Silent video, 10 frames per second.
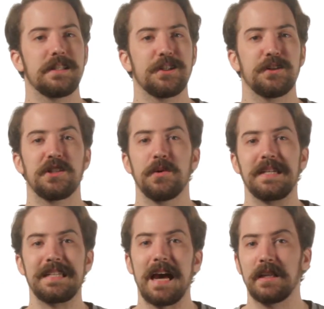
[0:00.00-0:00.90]
sensors do
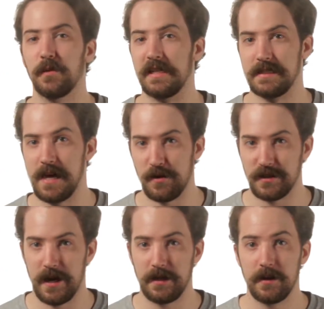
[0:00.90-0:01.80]
exactly what it
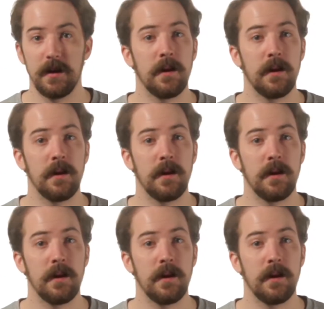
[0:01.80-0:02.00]
sounds like.